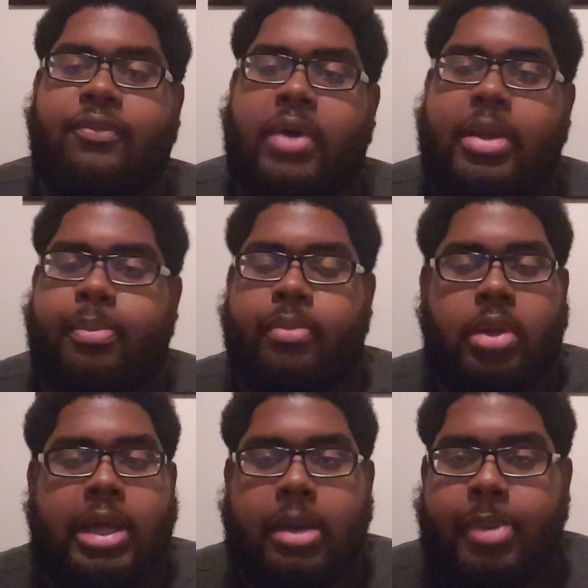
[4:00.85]
fight. A
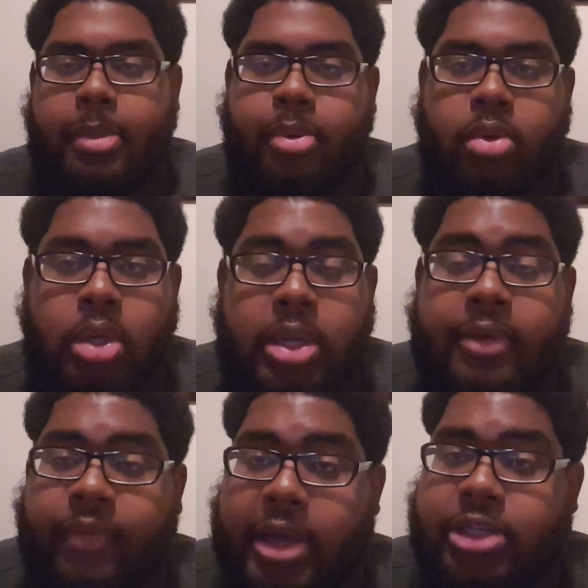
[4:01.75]
lot of people,
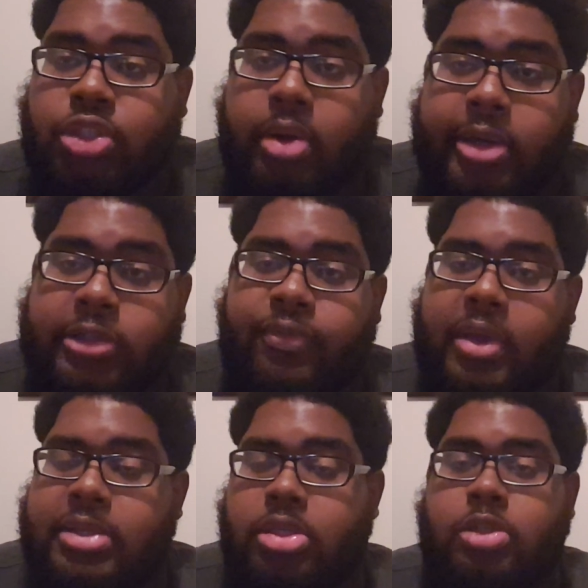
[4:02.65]
fighters, trainers,
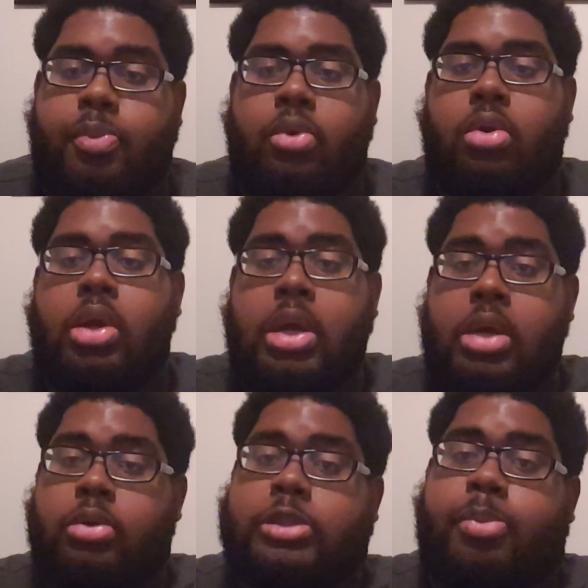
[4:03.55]
fans of the sport,
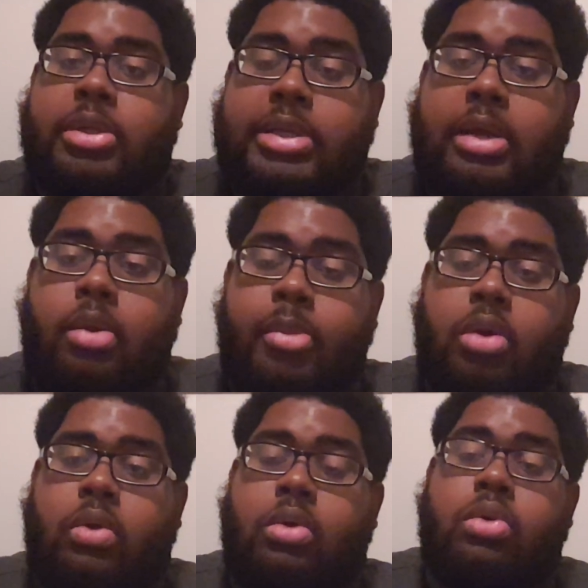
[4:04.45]
were split down the
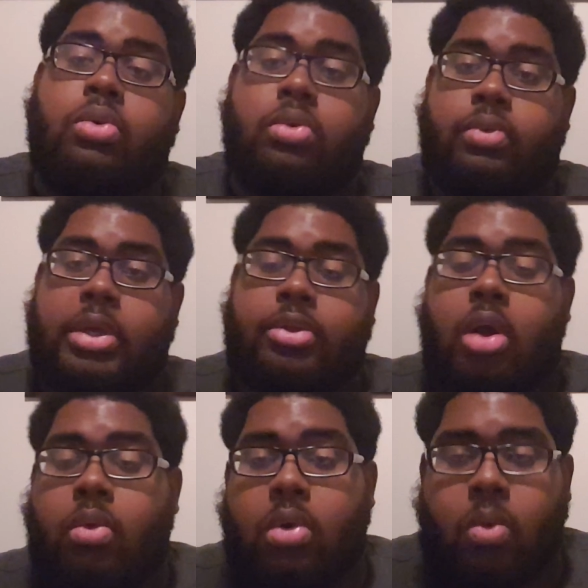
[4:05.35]
middle on who they
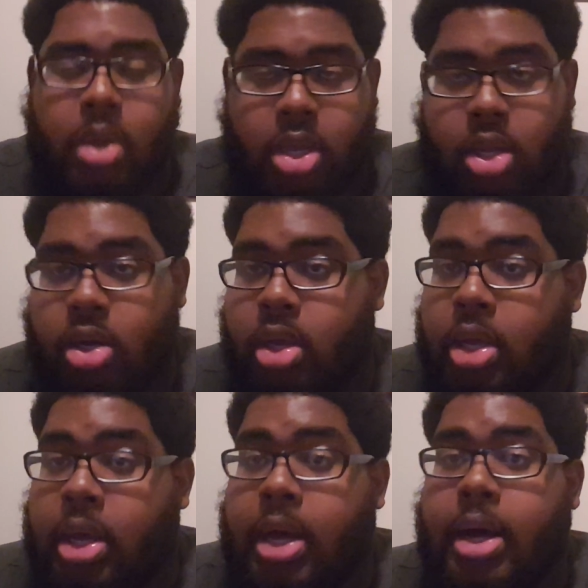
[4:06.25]
thought would win.
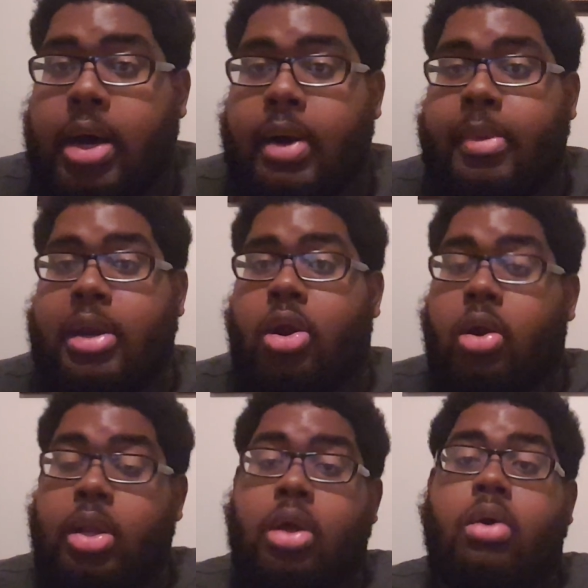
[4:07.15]
And
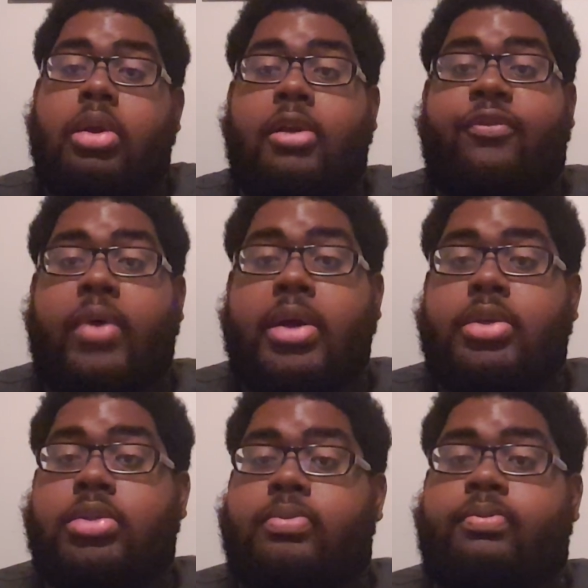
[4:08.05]
early on in the
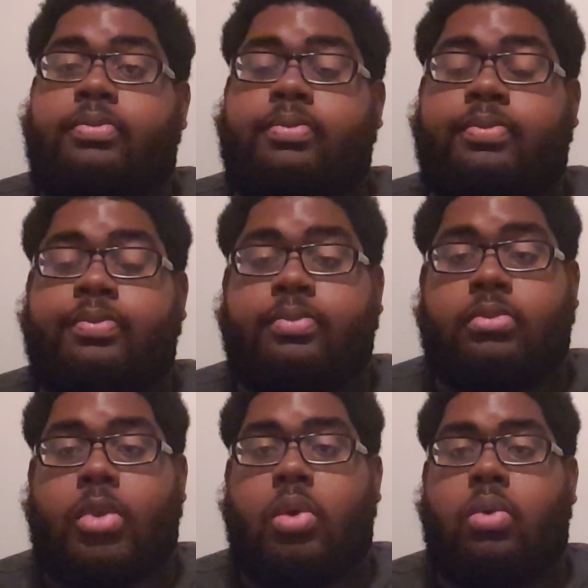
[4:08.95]
fight,
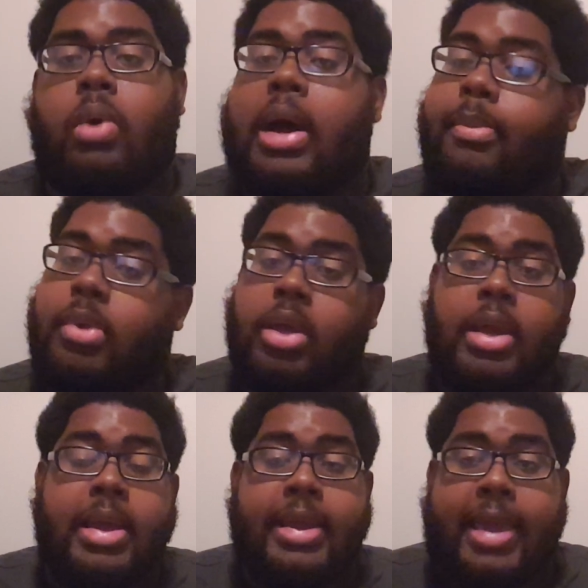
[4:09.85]
Weidman
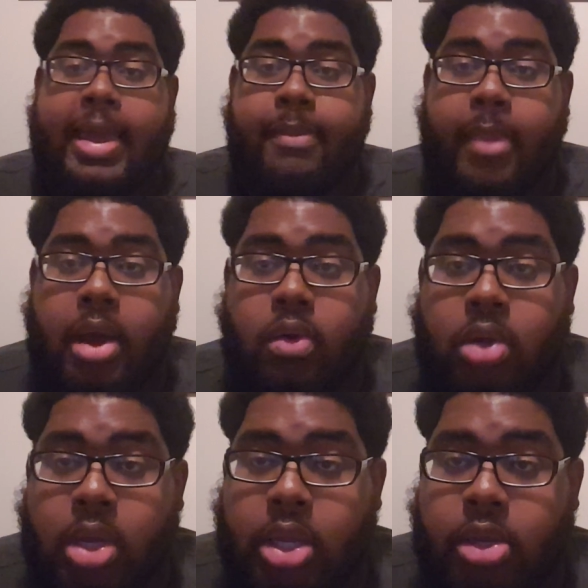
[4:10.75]
came out,
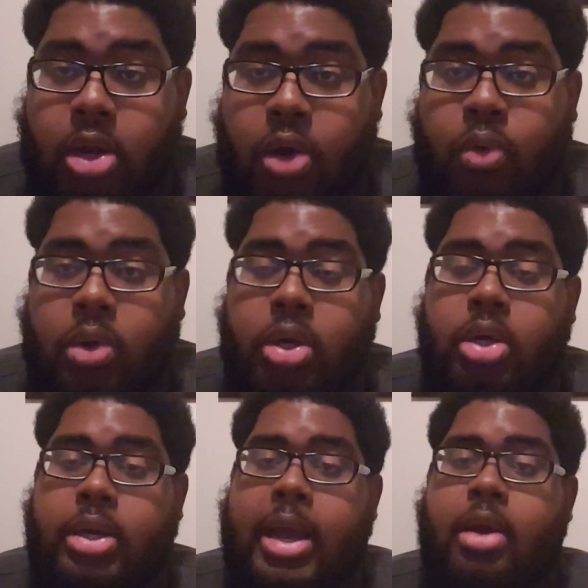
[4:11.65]

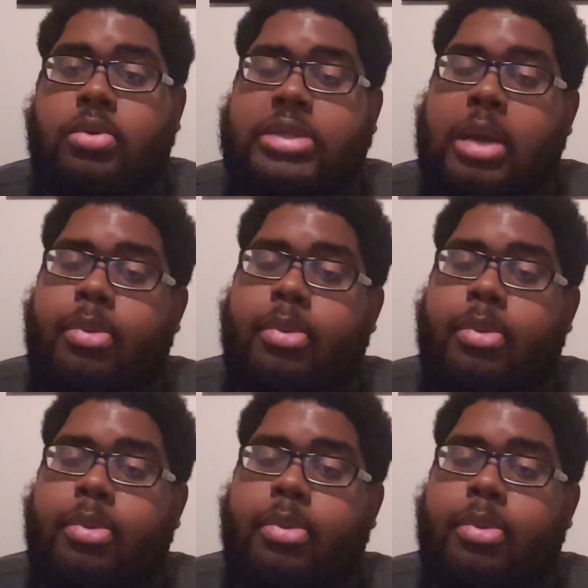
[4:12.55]
got on